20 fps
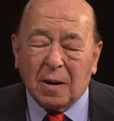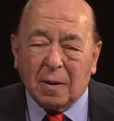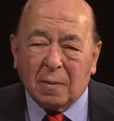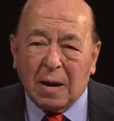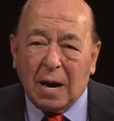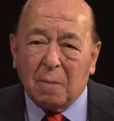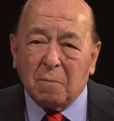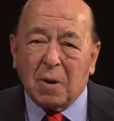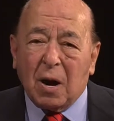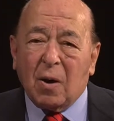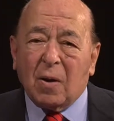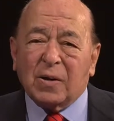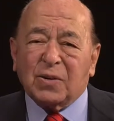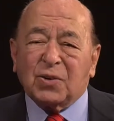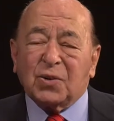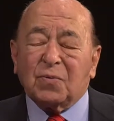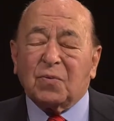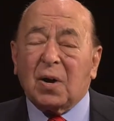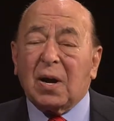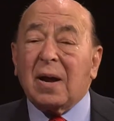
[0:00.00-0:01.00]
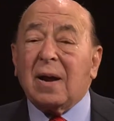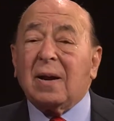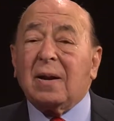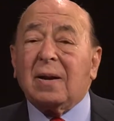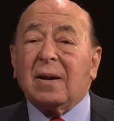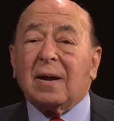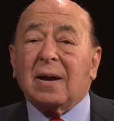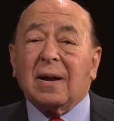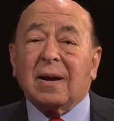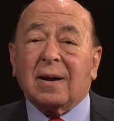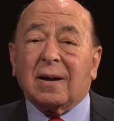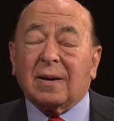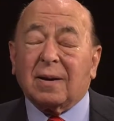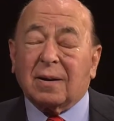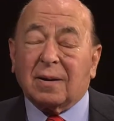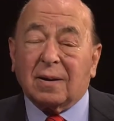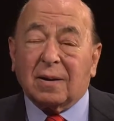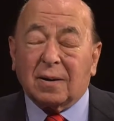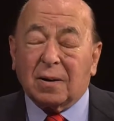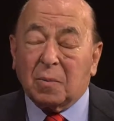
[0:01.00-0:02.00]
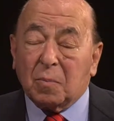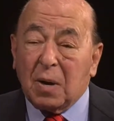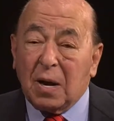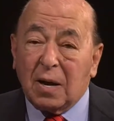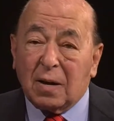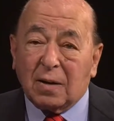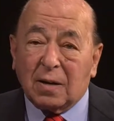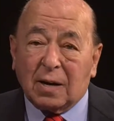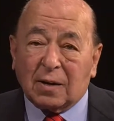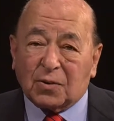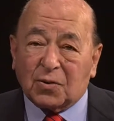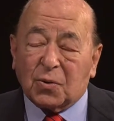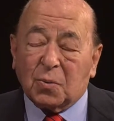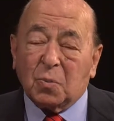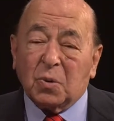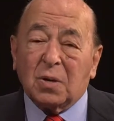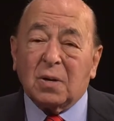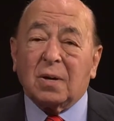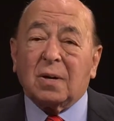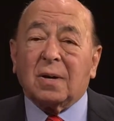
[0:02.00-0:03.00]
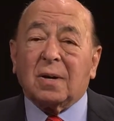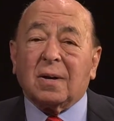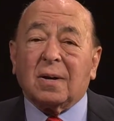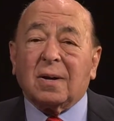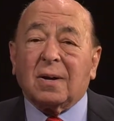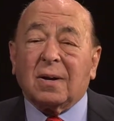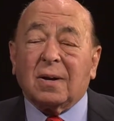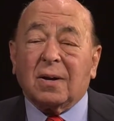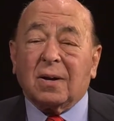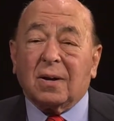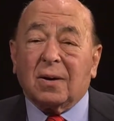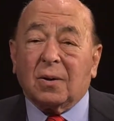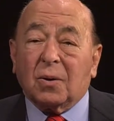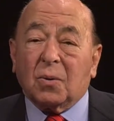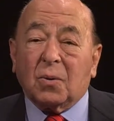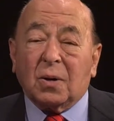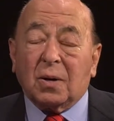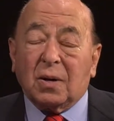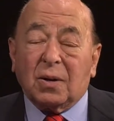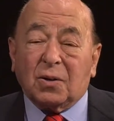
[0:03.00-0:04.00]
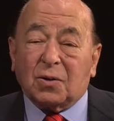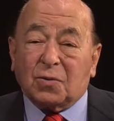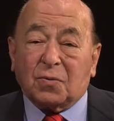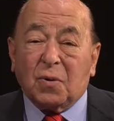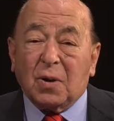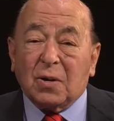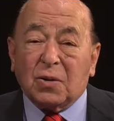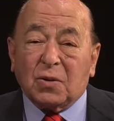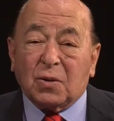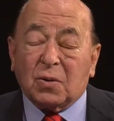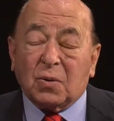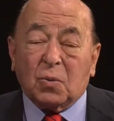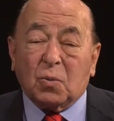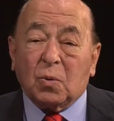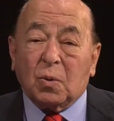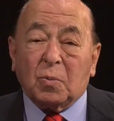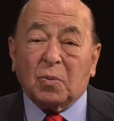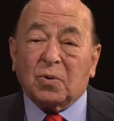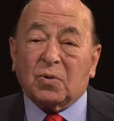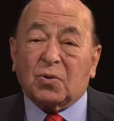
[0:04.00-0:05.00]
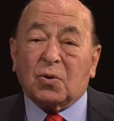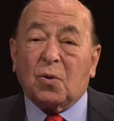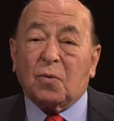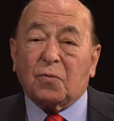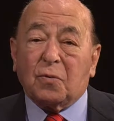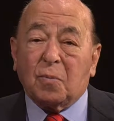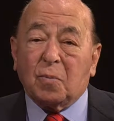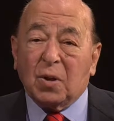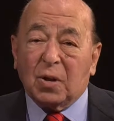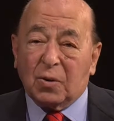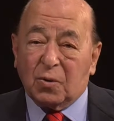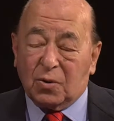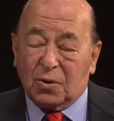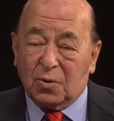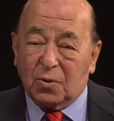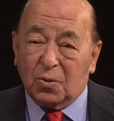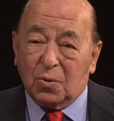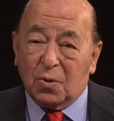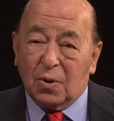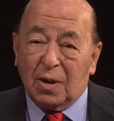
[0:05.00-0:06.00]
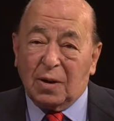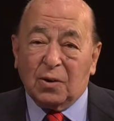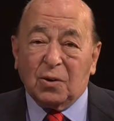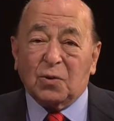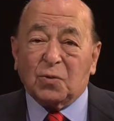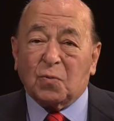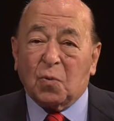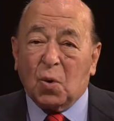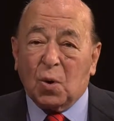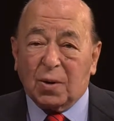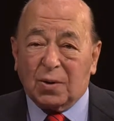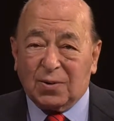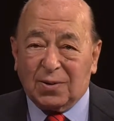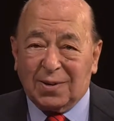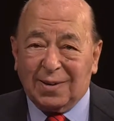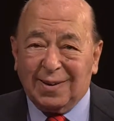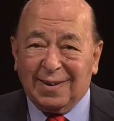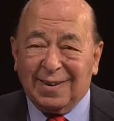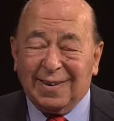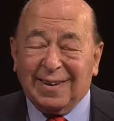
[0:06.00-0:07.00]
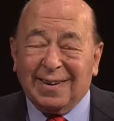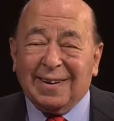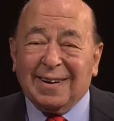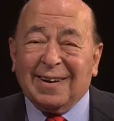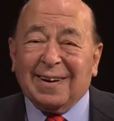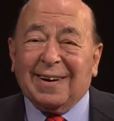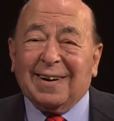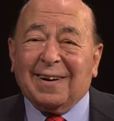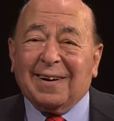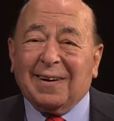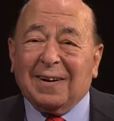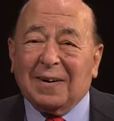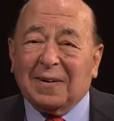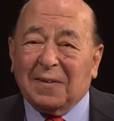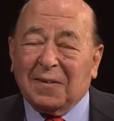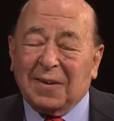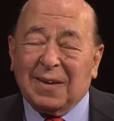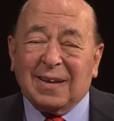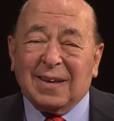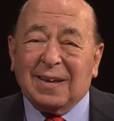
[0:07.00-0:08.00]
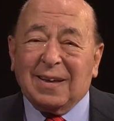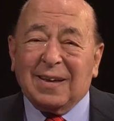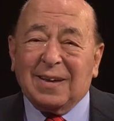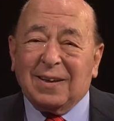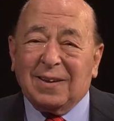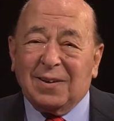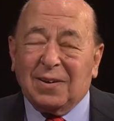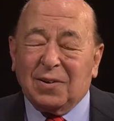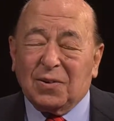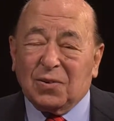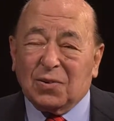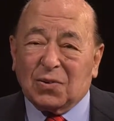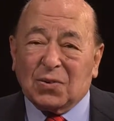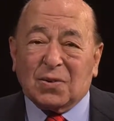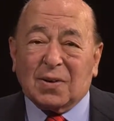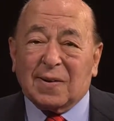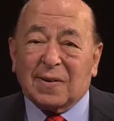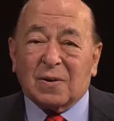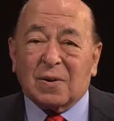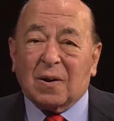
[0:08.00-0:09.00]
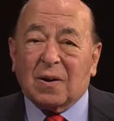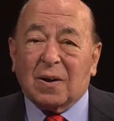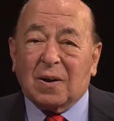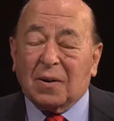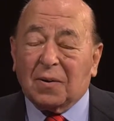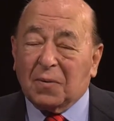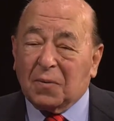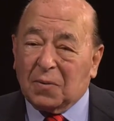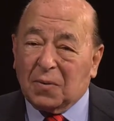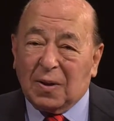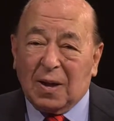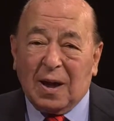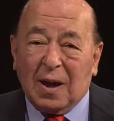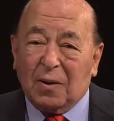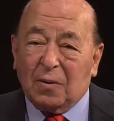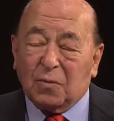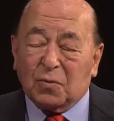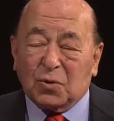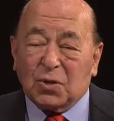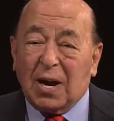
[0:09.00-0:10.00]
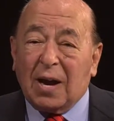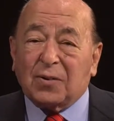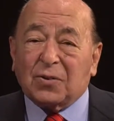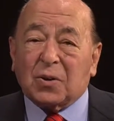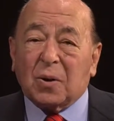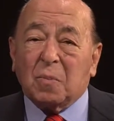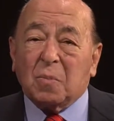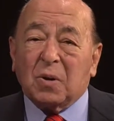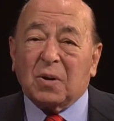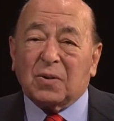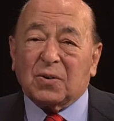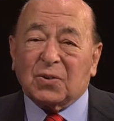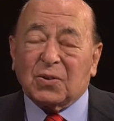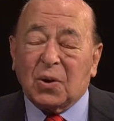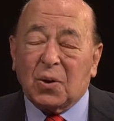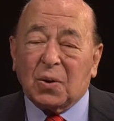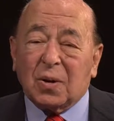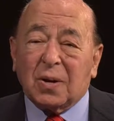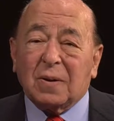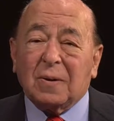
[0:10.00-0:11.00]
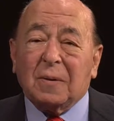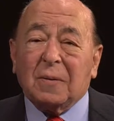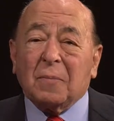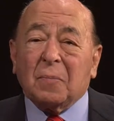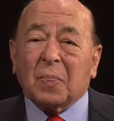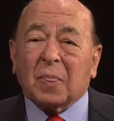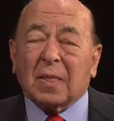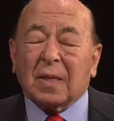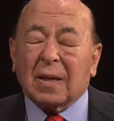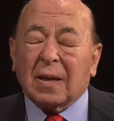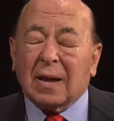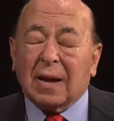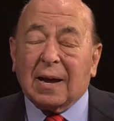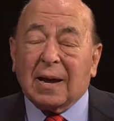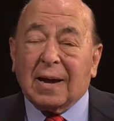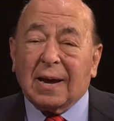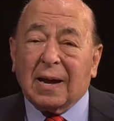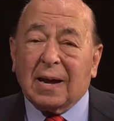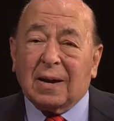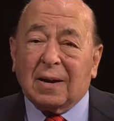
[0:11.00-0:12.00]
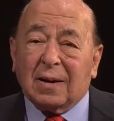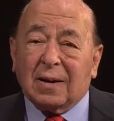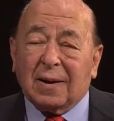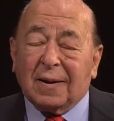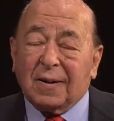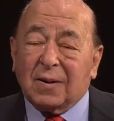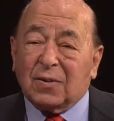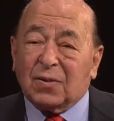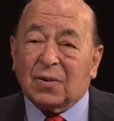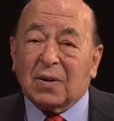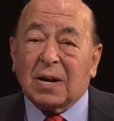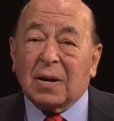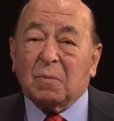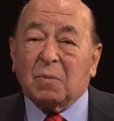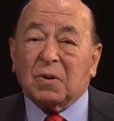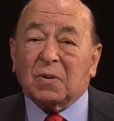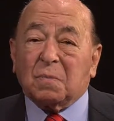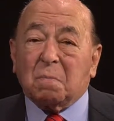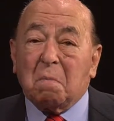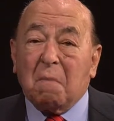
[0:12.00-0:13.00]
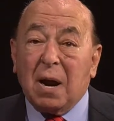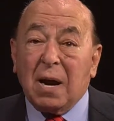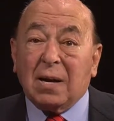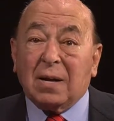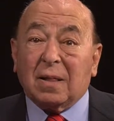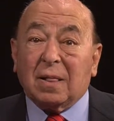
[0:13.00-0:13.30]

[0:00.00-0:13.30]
I'm Barry ZeVan, and the man next to me, his face will be so familiar to you, and his voice. He is out of Chaska, Minnesota, and his name is Mike